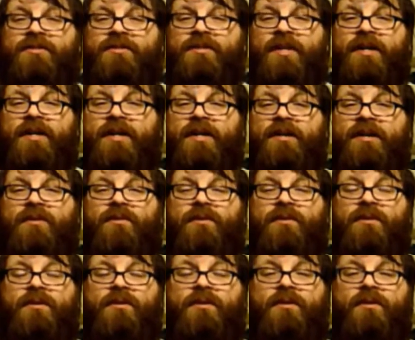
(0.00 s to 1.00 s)
saying
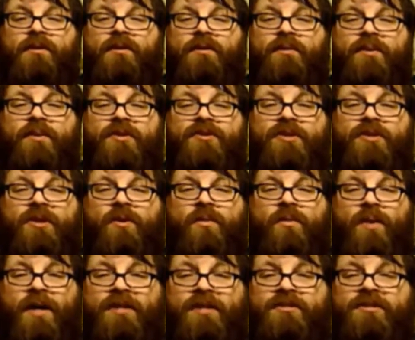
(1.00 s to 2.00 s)
we shouldn't
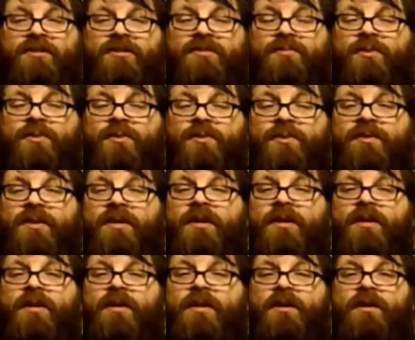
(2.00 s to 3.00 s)
watch this movie,
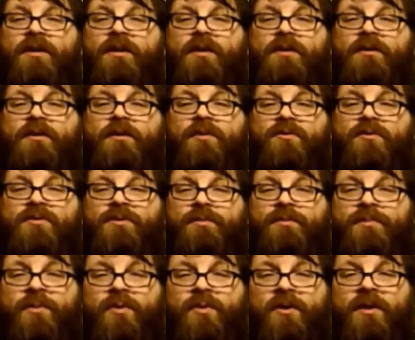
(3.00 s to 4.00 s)
don't
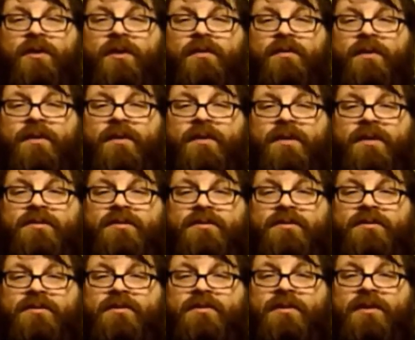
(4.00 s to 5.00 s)
support this
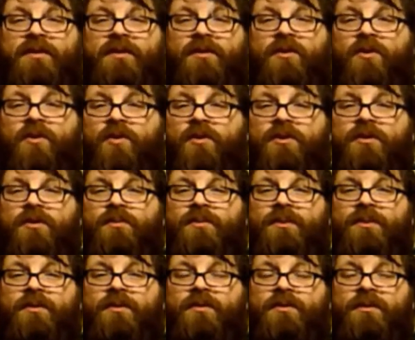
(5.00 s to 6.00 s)

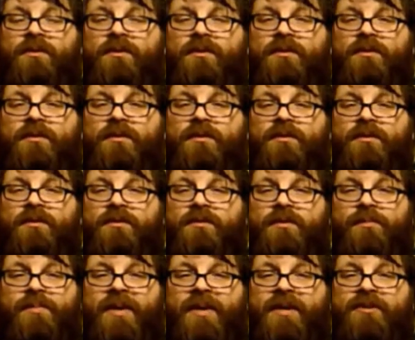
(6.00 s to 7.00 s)
horrible
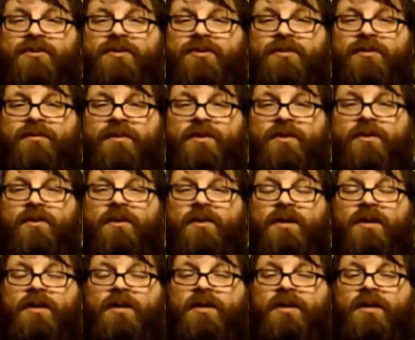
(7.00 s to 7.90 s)
depiction of Noah,